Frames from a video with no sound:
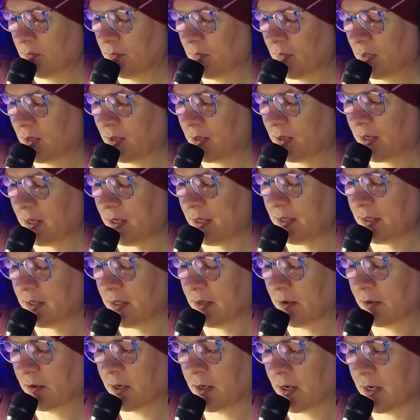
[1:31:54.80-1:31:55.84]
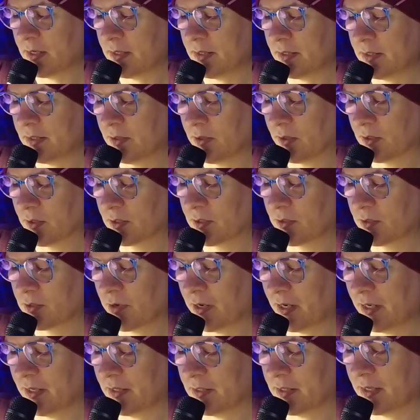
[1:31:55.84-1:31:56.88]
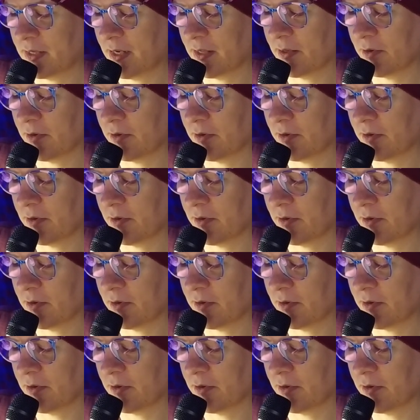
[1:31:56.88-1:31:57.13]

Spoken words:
Keide and I did not train together